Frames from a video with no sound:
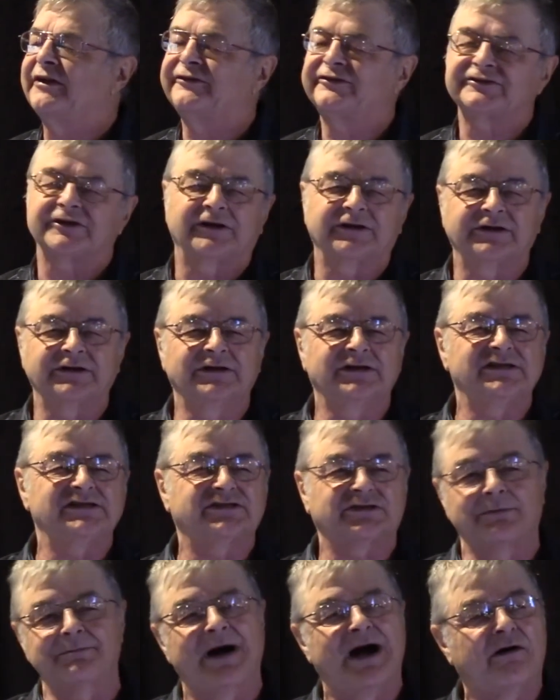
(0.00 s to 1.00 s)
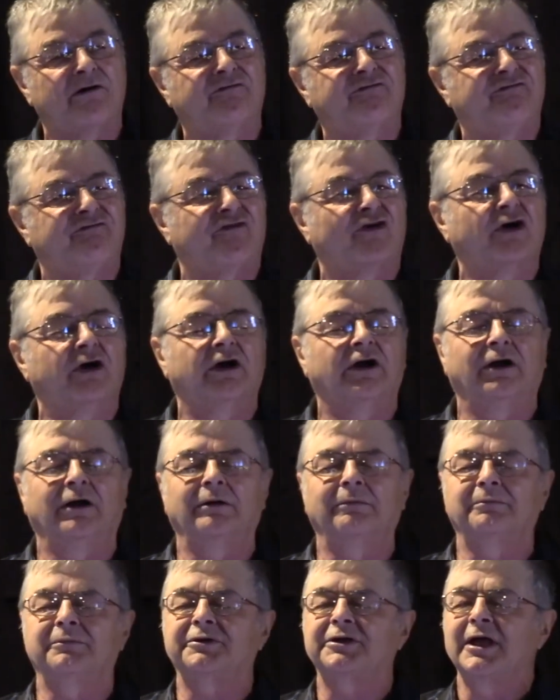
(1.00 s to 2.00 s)
that suddenly somehow
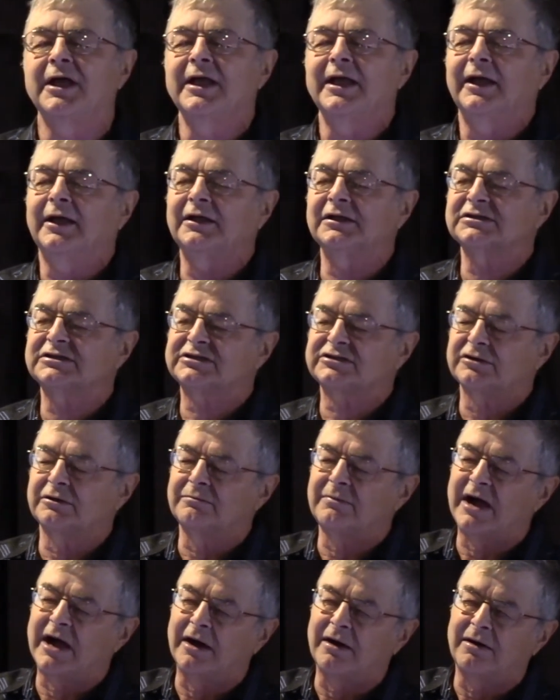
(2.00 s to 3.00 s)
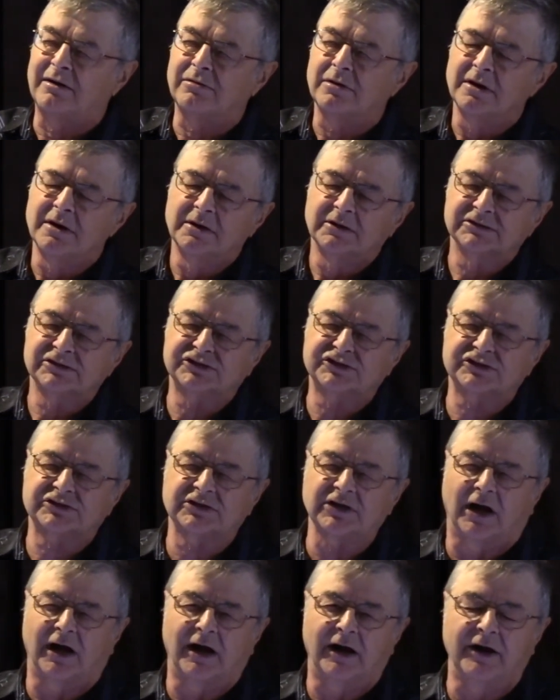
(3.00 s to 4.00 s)
formed and somehow
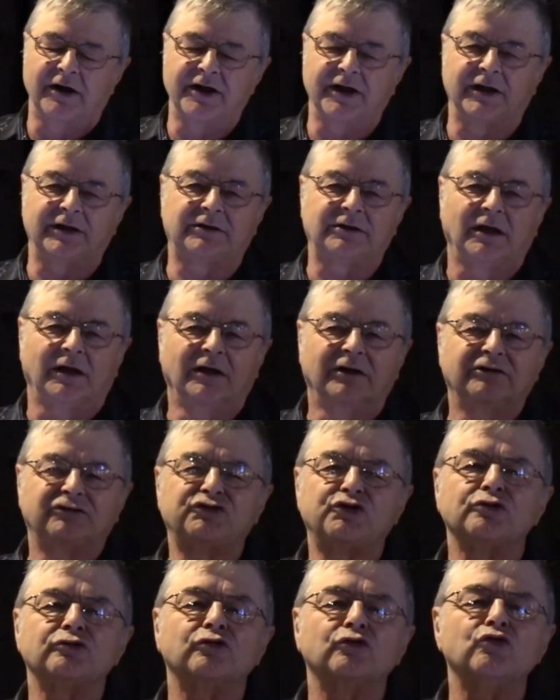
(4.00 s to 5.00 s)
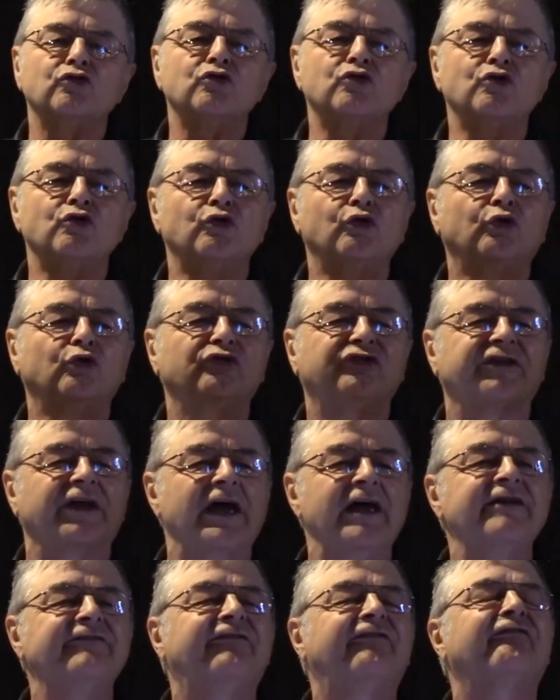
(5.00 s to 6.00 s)
started to ooze
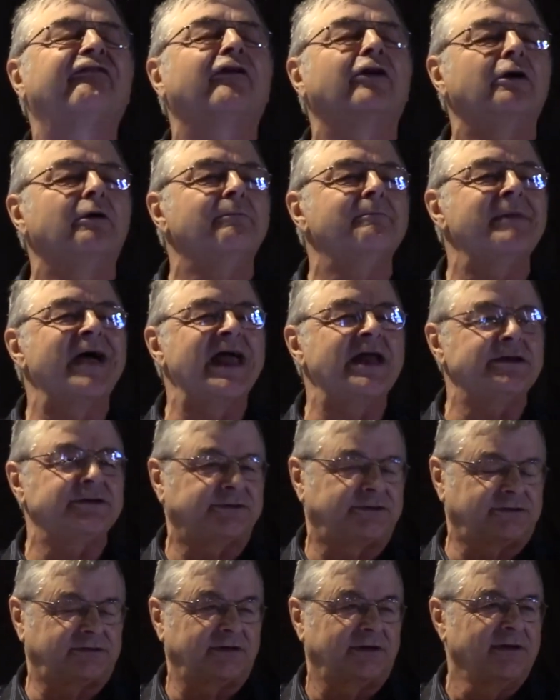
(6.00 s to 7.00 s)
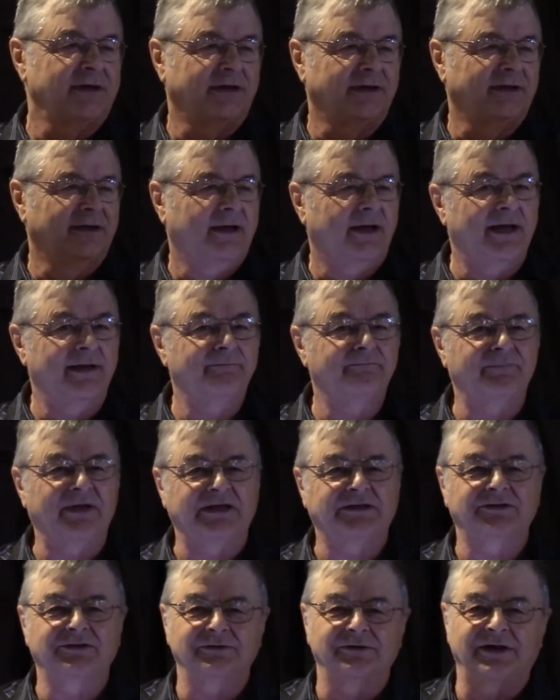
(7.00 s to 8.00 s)
and ferment. I
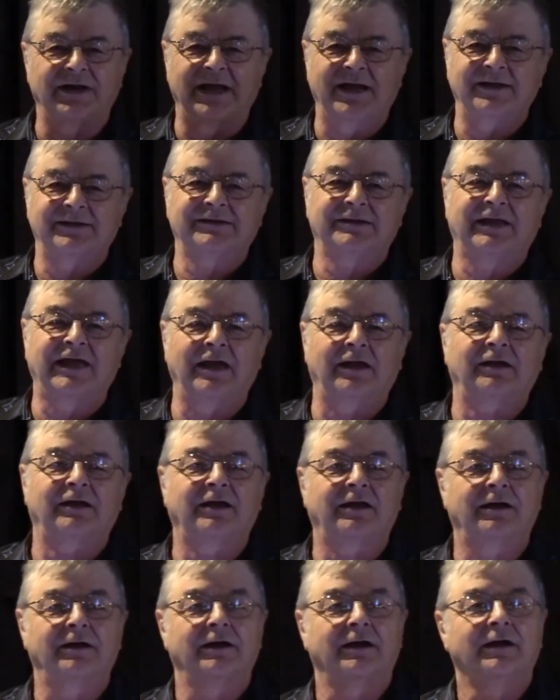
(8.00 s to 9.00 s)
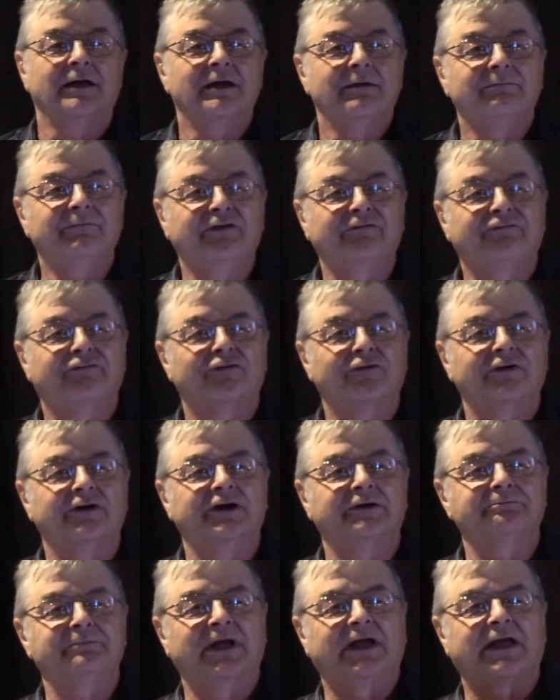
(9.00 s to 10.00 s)
bet you it had kick
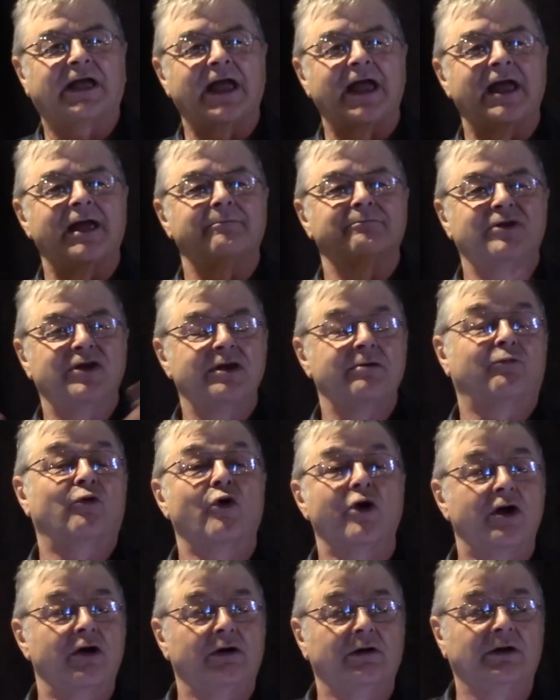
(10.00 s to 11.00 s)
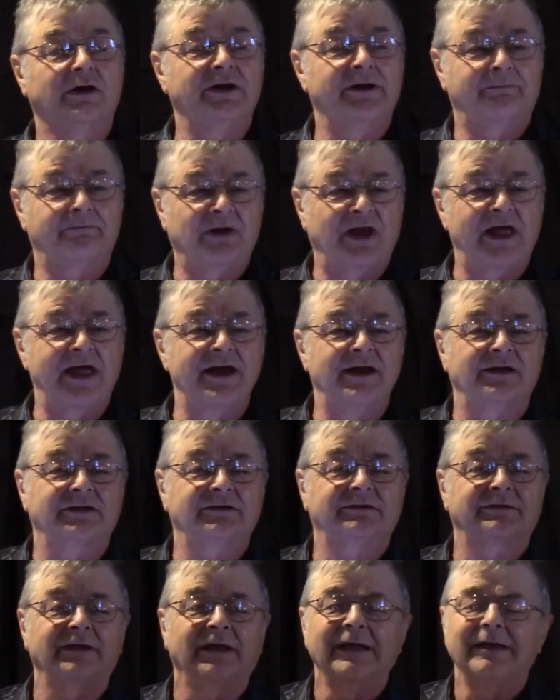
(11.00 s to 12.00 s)
before it became the world, the
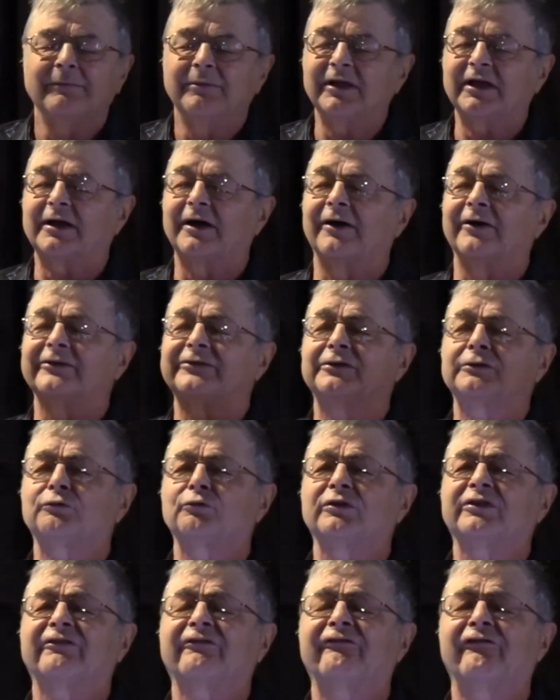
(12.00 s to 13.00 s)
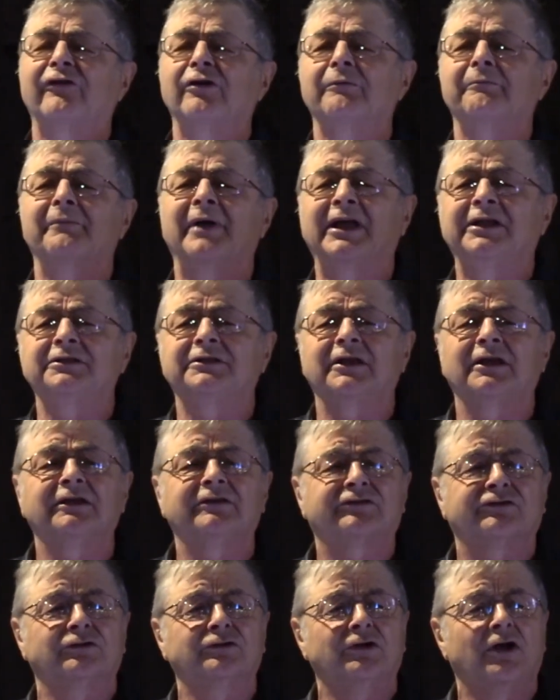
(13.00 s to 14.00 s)
planet, because it was fermenting
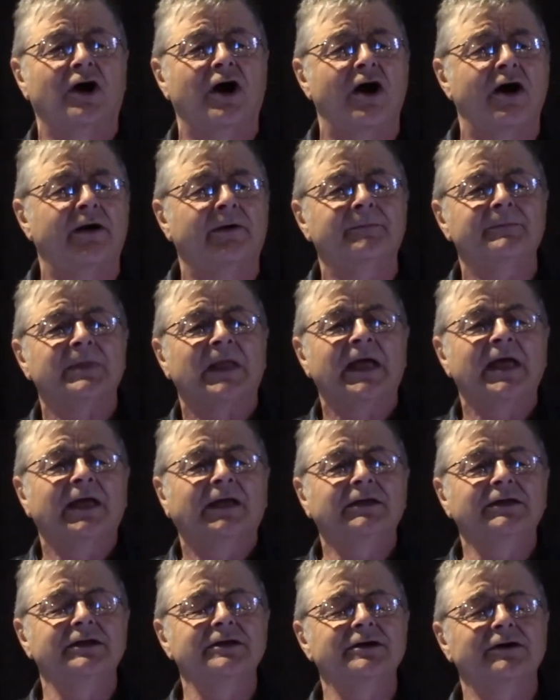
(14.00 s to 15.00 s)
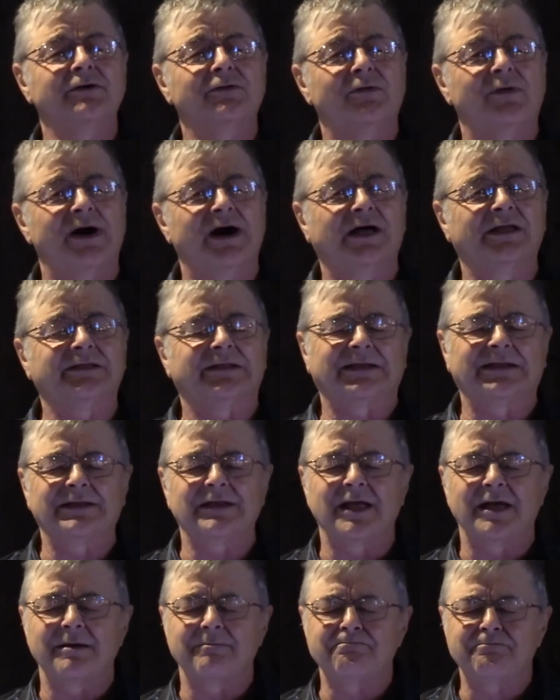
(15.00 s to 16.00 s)
so long. You know
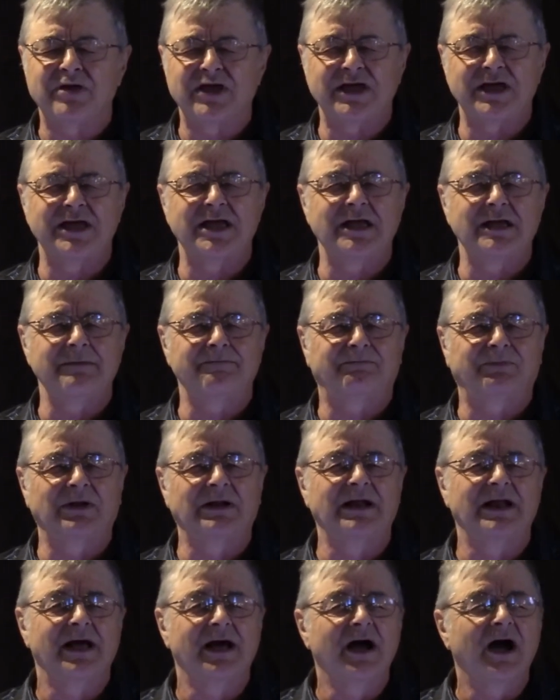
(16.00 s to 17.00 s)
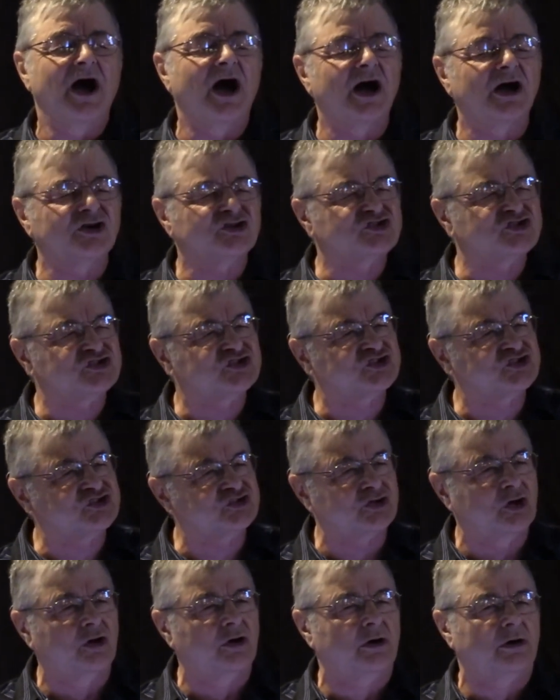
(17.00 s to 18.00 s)
what? People are
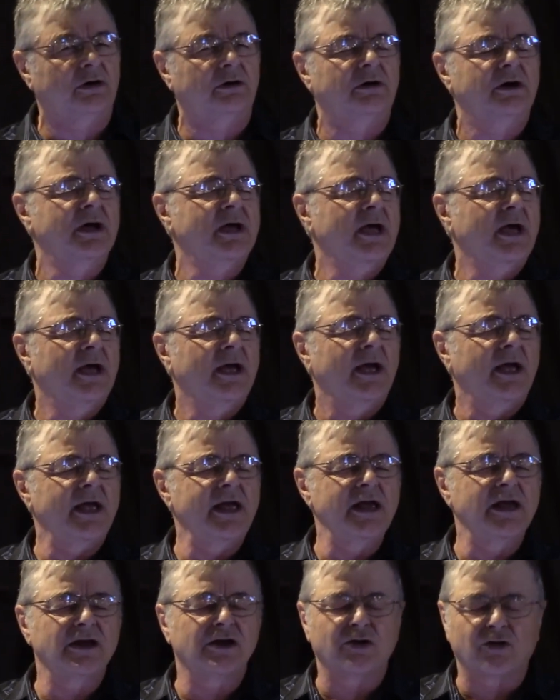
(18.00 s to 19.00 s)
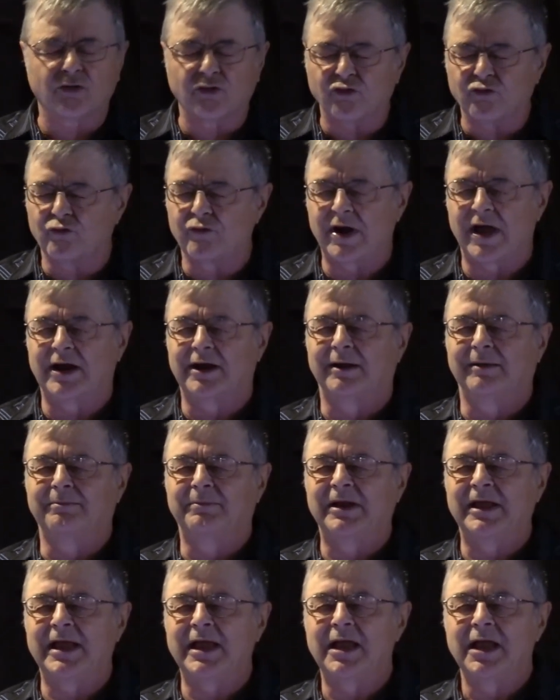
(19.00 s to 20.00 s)
so
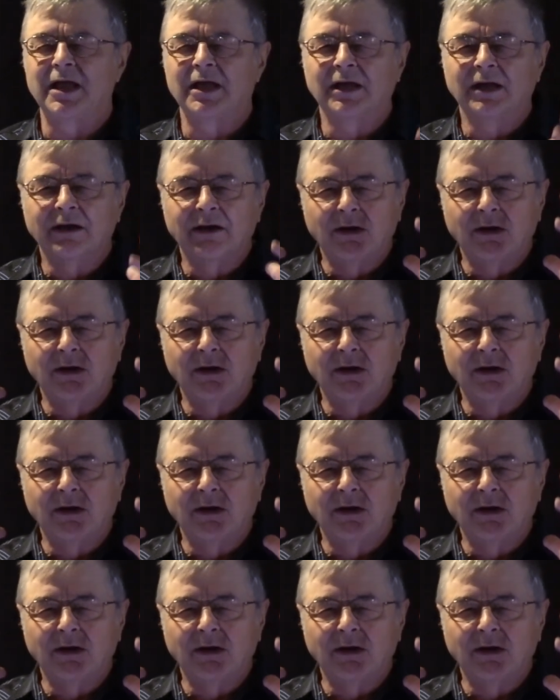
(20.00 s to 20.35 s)
incredibly